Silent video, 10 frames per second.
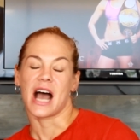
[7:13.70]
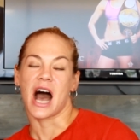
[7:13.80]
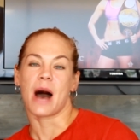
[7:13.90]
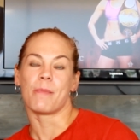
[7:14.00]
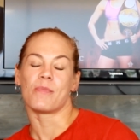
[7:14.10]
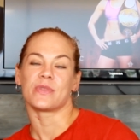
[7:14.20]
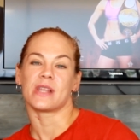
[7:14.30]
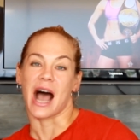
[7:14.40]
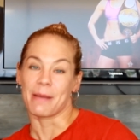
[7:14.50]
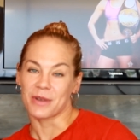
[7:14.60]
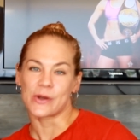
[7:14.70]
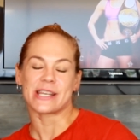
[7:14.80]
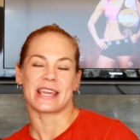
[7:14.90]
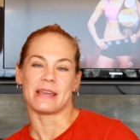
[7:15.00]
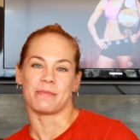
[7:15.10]
I'm going
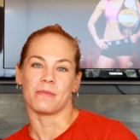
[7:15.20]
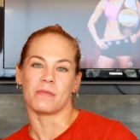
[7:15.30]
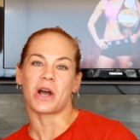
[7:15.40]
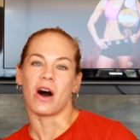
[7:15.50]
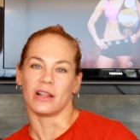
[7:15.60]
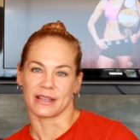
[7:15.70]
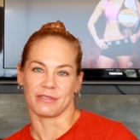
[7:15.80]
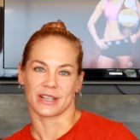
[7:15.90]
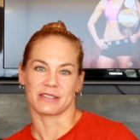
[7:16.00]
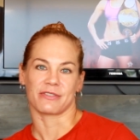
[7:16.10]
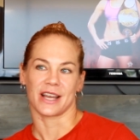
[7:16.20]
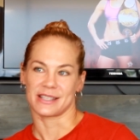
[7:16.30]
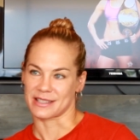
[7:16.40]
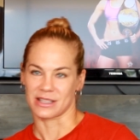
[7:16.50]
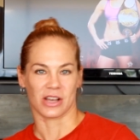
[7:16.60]
to keep calling Invicta
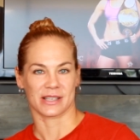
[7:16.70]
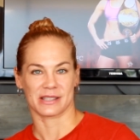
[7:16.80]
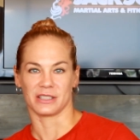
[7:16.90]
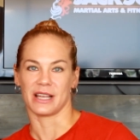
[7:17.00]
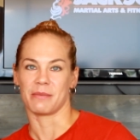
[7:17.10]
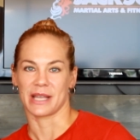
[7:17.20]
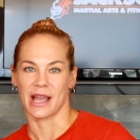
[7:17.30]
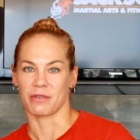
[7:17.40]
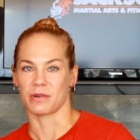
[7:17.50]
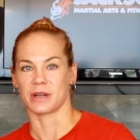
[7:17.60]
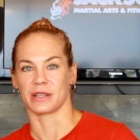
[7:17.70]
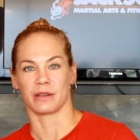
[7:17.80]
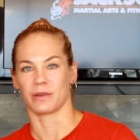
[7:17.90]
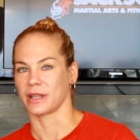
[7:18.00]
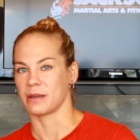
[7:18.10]
fights as long as they'll let me. I
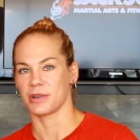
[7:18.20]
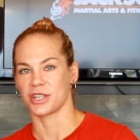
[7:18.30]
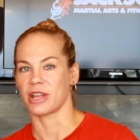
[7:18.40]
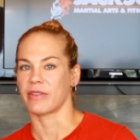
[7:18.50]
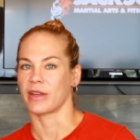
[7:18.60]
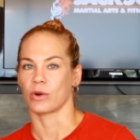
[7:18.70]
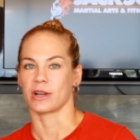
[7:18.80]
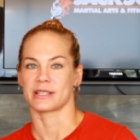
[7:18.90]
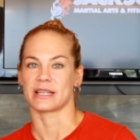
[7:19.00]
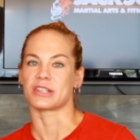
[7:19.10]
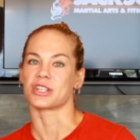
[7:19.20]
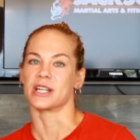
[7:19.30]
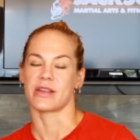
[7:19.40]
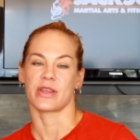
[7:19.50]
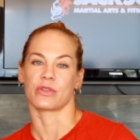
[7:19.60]
really, really appreciate that
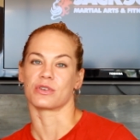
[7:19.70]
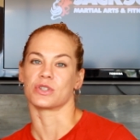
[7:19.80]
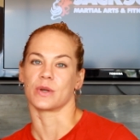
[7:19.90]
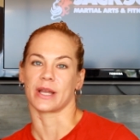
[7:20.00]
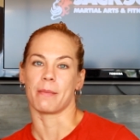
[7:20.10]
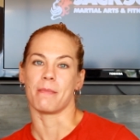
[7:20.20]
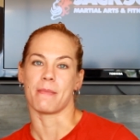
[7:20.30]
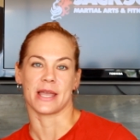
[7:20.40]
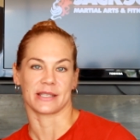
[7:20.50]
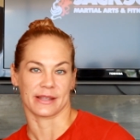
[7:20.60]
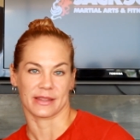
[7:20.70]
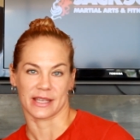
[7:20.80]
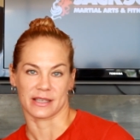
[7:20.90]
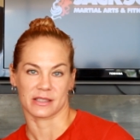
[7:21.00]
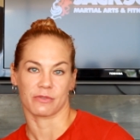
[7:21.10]
organization. I think they're doing amazing
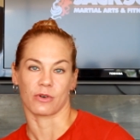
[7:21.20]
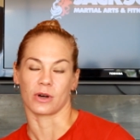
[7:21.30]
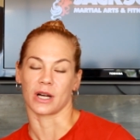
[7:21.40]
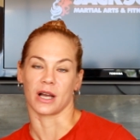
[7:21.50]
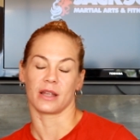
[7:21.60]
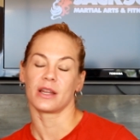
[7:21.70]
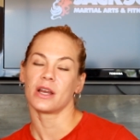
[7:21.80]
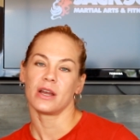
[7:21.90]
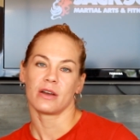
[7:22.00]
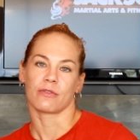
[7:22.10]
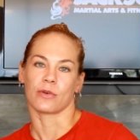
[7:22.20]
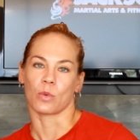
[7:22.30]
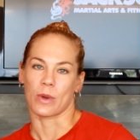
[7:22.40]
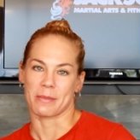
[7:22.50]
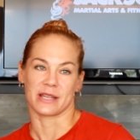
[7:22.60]
things for
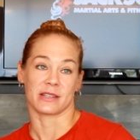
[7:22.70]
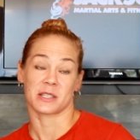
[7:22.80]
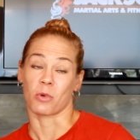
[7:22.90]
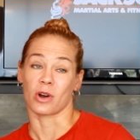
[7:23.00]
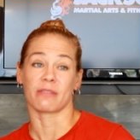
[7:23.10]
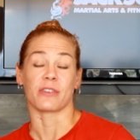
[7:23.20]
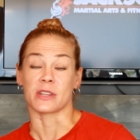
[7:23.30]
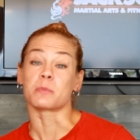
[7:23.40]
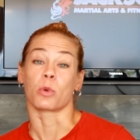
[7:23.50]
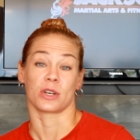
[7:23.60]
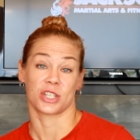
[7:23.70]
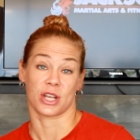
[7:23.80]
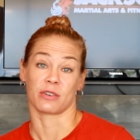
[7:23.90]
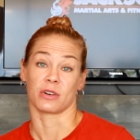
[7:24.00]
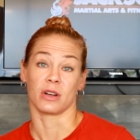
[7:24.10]
women in the sport and for the sport in
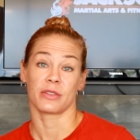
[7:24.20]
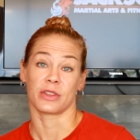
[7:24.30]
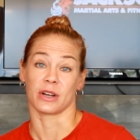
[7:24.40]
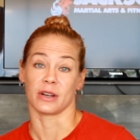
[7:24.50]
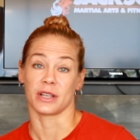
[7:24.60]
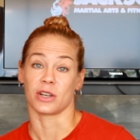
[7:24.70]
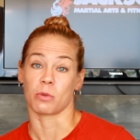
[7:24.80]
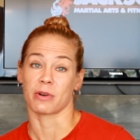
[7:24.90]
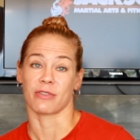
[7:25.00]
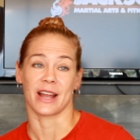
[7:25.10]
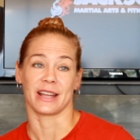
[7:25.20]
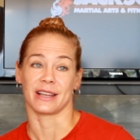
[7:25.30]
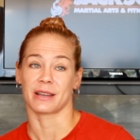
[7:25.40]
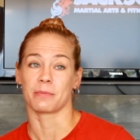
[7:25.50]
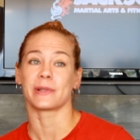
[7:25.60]
general. They're providing
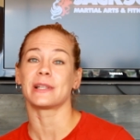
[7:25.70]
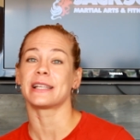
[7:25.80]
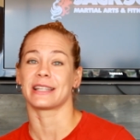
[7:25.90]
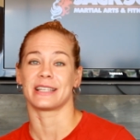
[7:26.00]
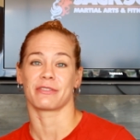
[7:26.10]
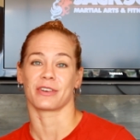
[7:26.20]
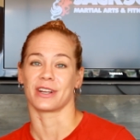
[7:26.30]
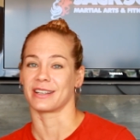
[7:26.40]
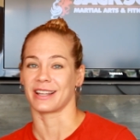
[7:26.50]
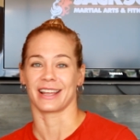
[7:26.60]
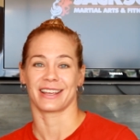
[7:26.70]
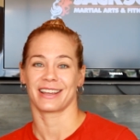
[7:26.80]
a completely different